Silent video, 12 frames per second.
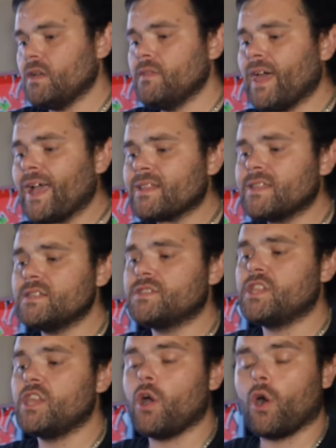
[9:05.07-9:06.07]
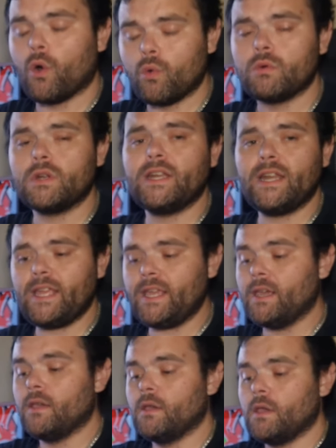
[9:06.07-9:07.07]
That is the
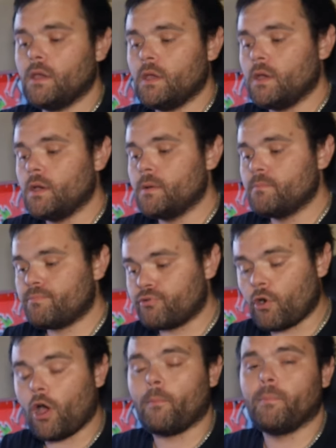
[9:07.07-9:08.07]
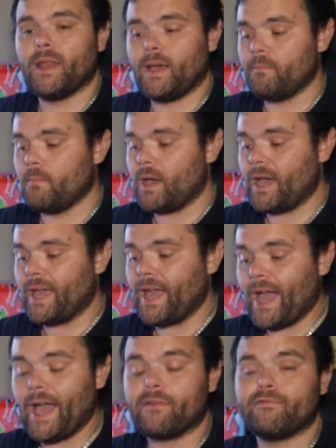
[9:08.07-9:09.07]
only problem I
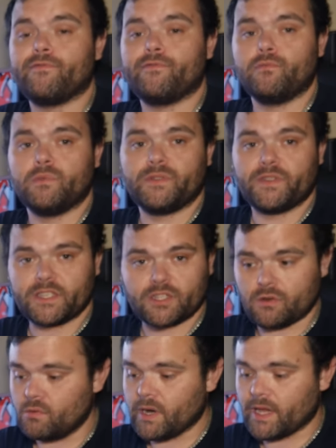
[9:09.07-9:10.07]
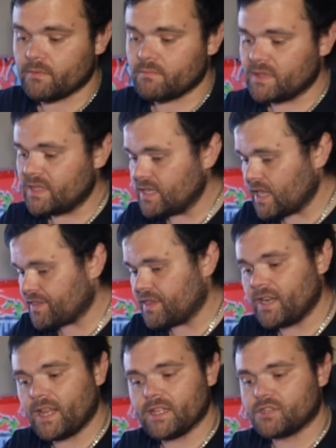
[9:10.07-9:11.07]
have with this cooler.
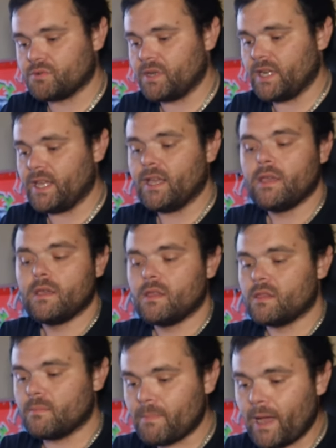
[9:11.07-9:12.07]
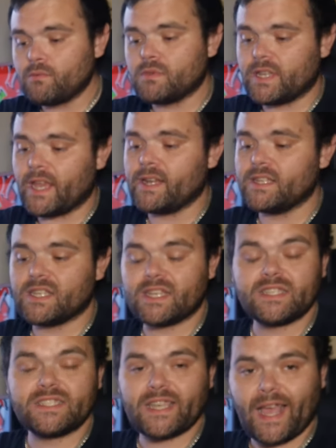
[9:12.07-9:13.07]
Nothing else really. The then is
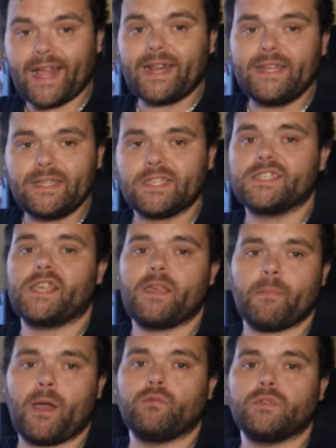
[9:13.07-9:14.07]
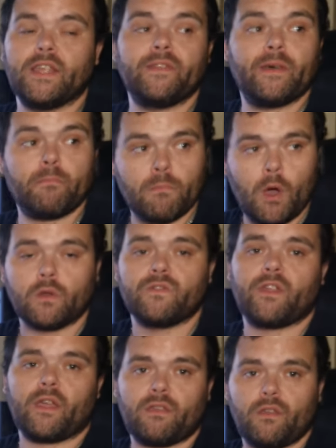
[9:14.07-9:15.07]
exactly the same then that
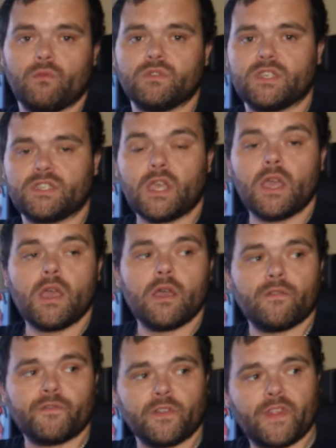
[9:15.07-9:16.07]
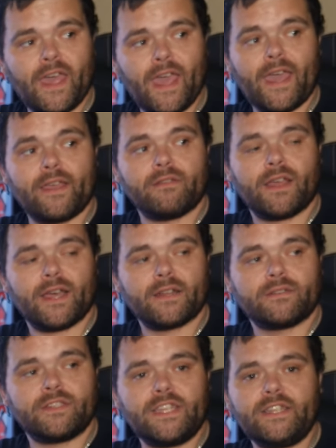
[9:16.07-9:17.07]
Montech uses for their
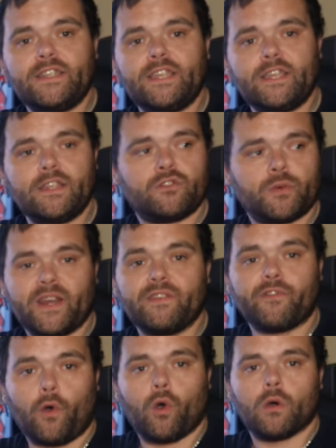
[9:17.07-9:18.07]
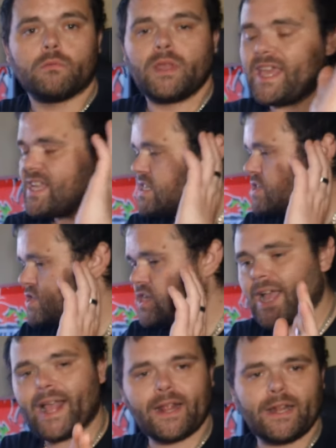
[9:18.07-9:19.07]
uh, DT24.
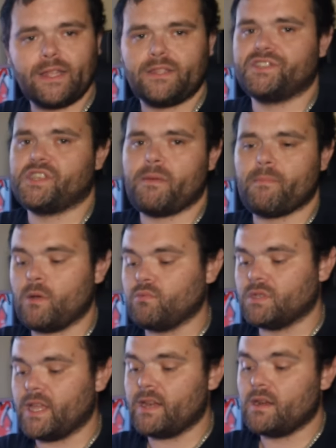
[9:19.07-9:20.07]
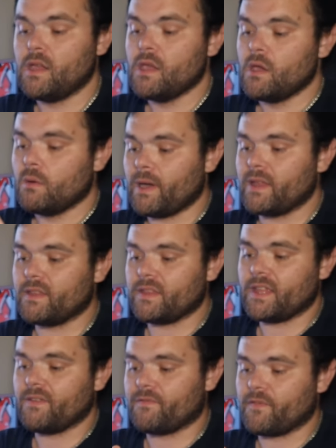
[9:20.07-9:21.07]
Exactly the same then. Whether
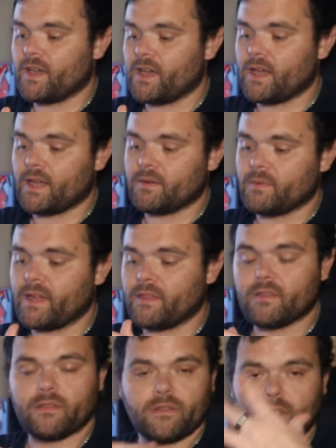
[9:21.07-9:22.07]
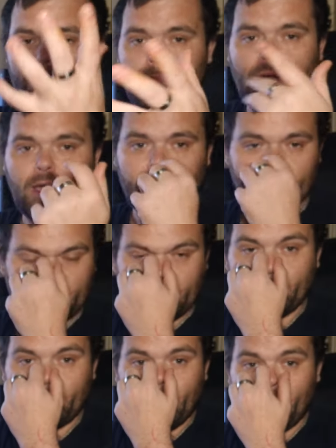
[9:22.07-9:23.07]
they've uh, whether they're part of the
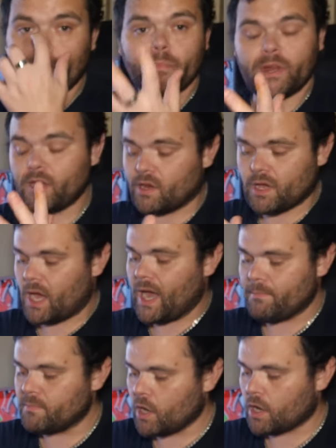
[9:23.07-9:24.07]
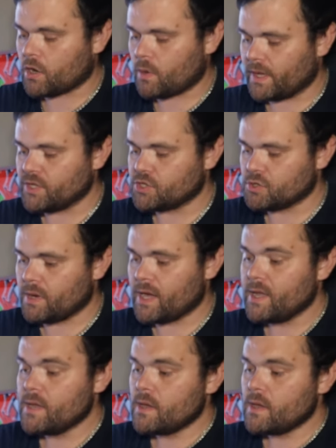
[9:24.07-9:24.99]
same company or not, I'm not quite sure.